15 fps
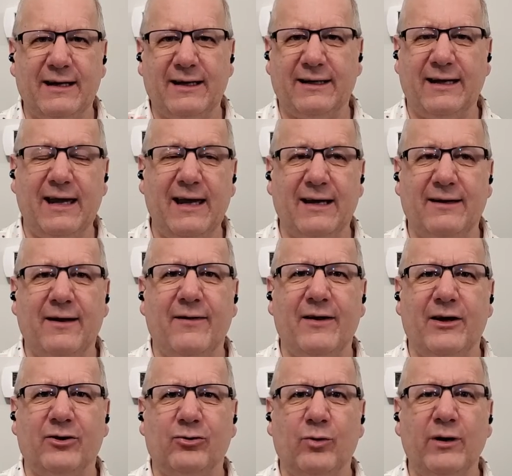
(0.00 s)
and again
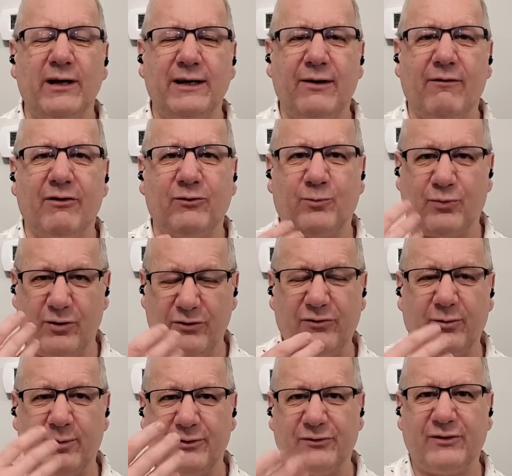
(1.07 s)
that are going to give us
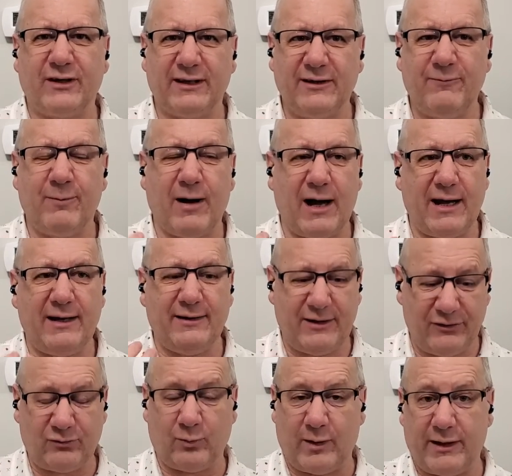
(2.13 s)
principles to live by. And
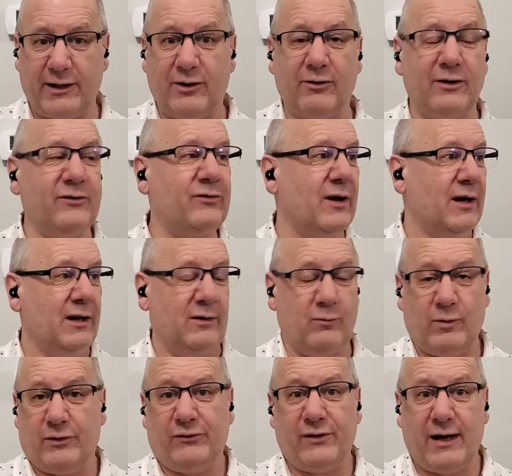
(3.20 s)
this one here is,
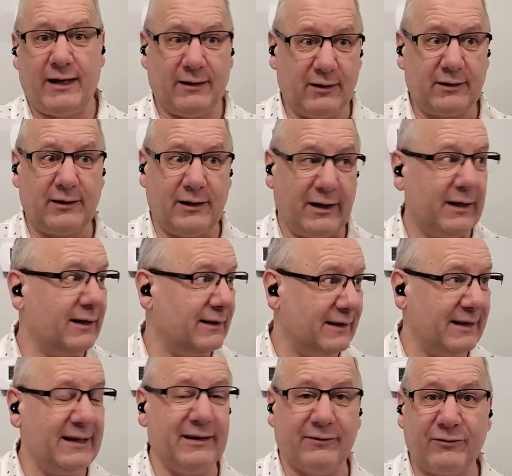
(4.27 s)
we're saying, look, you got to
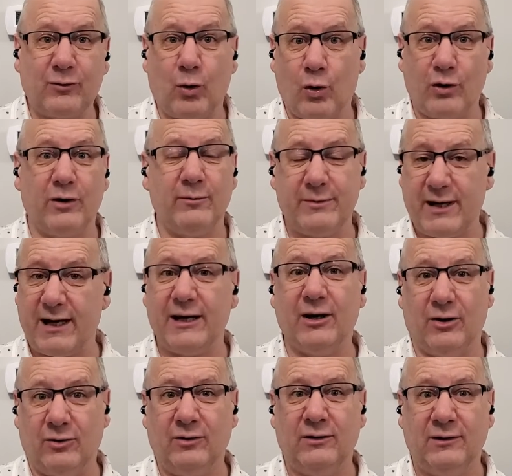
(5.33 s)
live coram
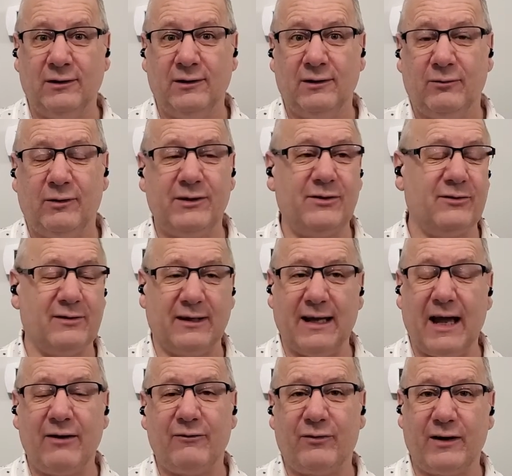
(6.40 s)
Deo, which is the
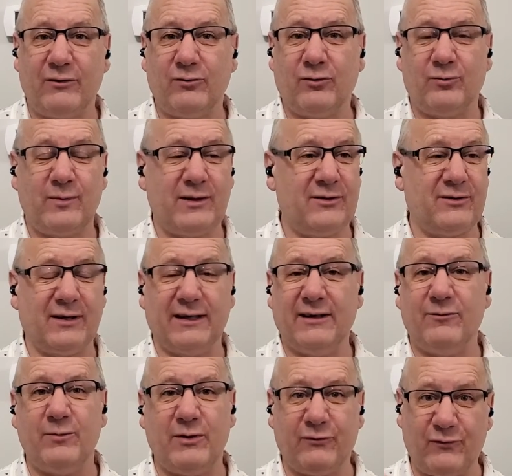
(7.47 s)
Latin phrase which means to
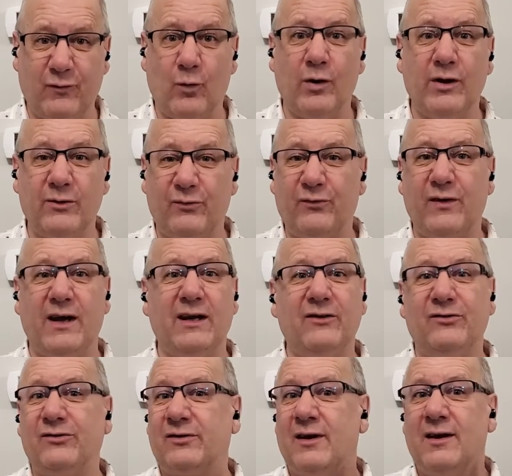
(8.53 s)
live before the
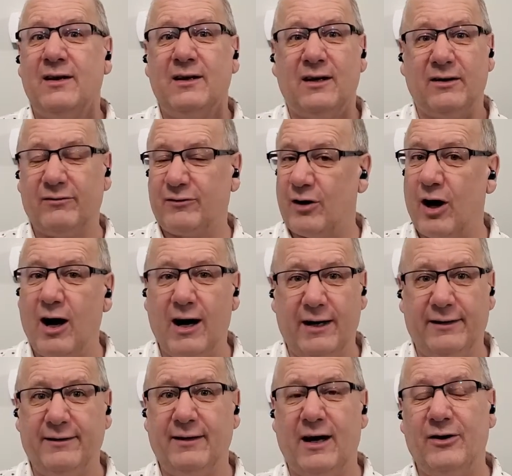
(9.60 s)
face of
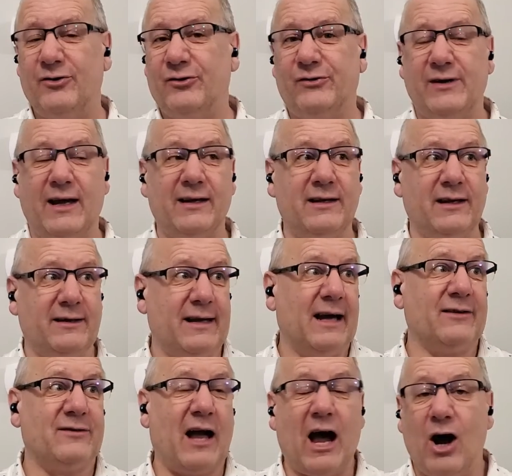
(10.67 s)
God. Understand that
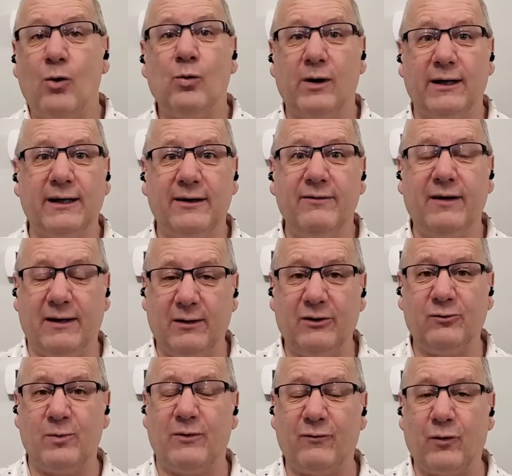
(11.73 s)
that's how we're living,
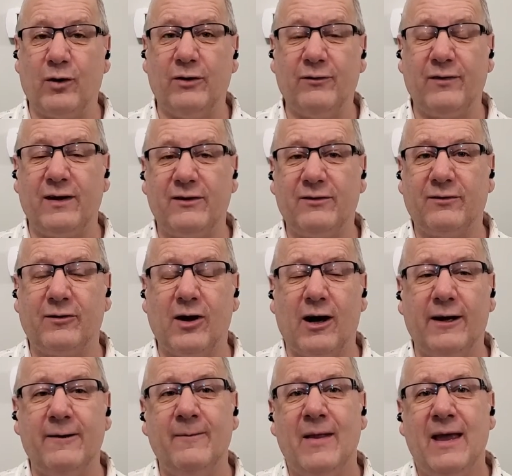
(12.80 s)
is before the face of
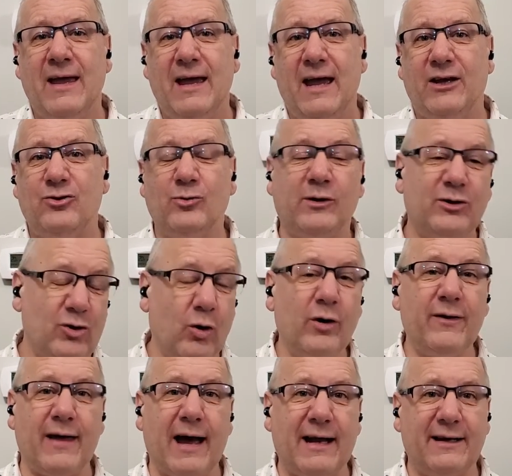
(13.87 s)
God. And to ignore
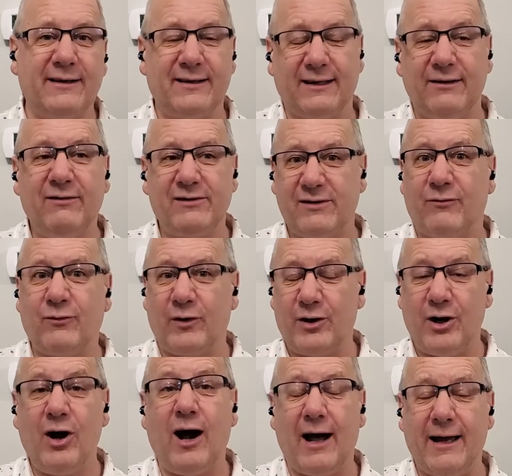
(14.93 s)
that and to live as if we're
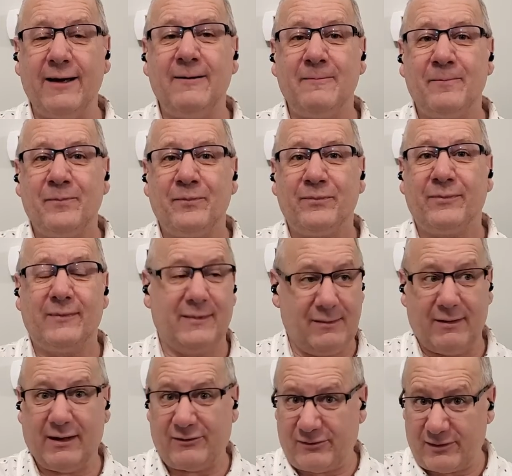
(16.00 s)
not,
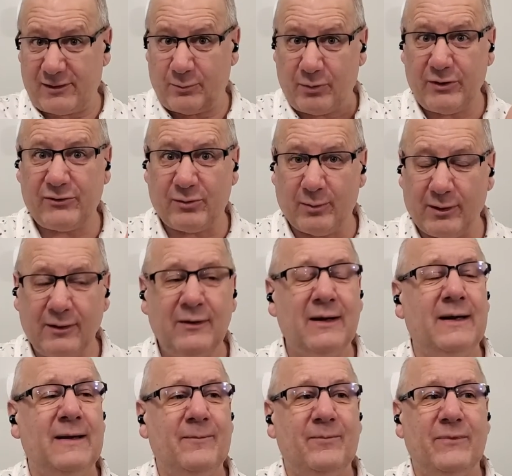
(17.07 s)
that's the principle,
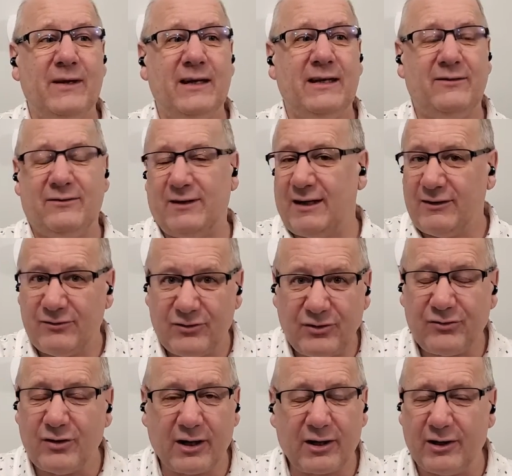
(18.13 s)
is
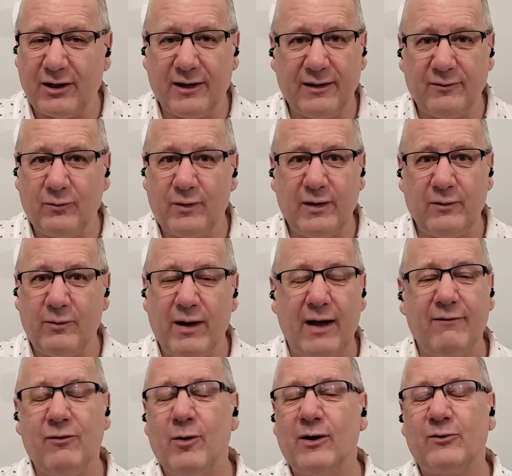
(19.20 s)
just not going to, we
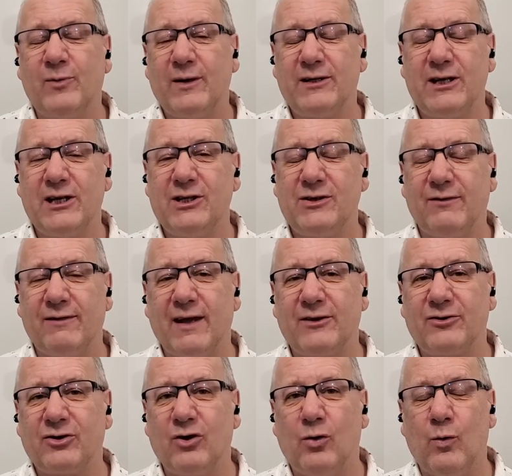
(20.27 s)
have no expectation of that
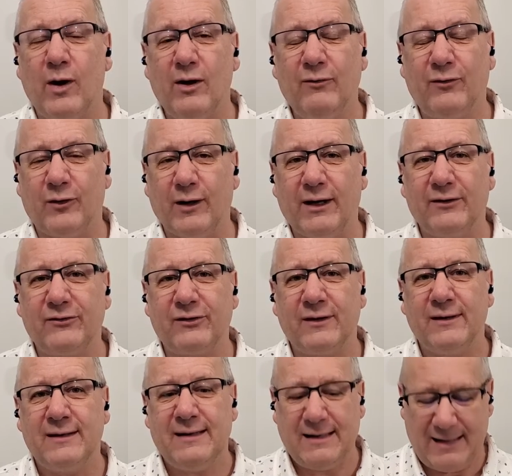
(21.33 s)
to go well for us.
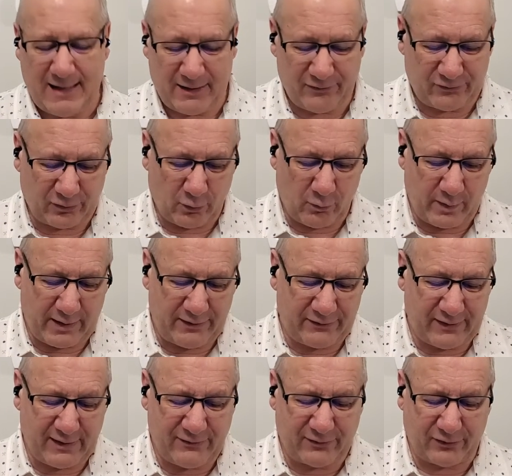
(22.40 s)
And so when he
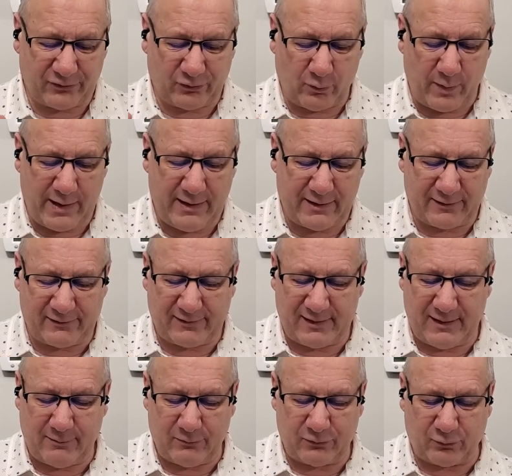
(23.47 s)
says there's a way that
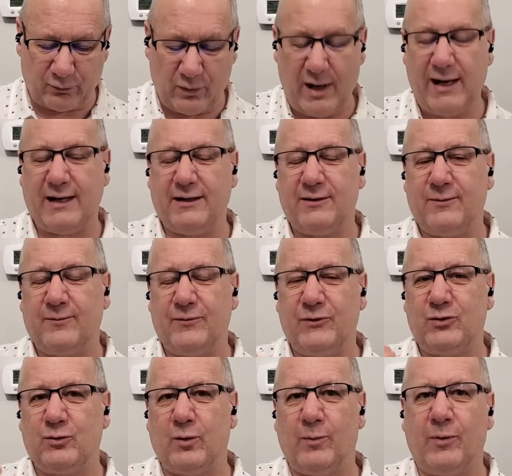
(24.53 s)
seems right
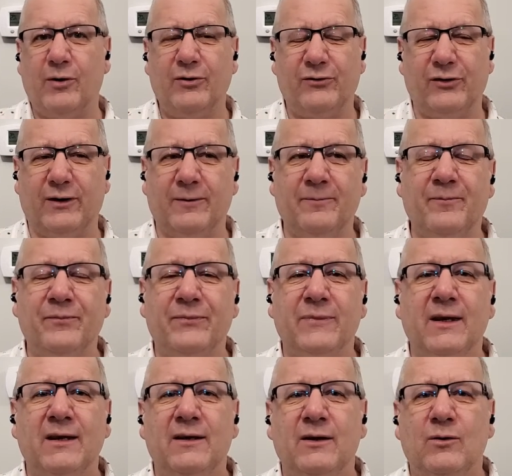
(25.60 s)
to a person,
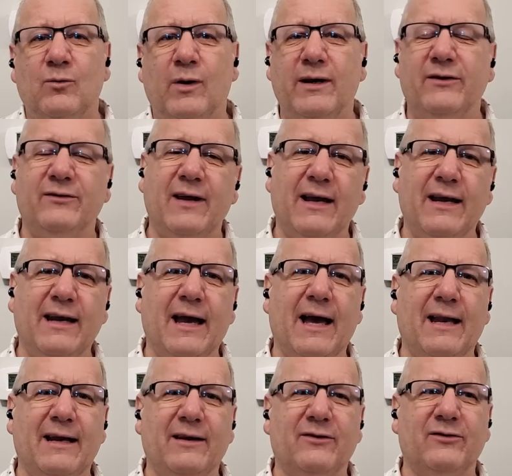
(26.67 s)
what he's getting
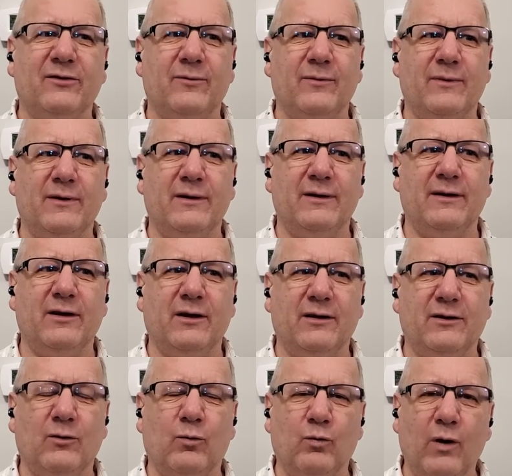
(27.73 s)
at is
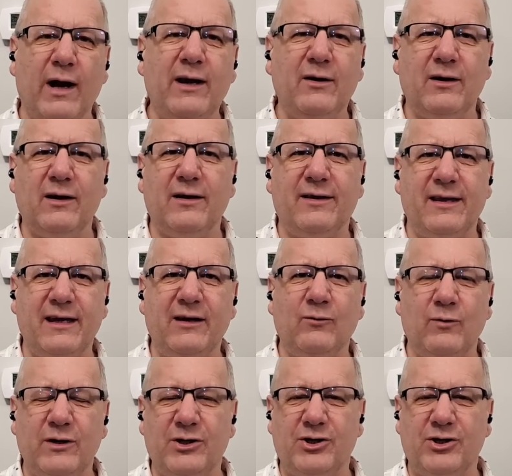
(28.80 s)
the right thing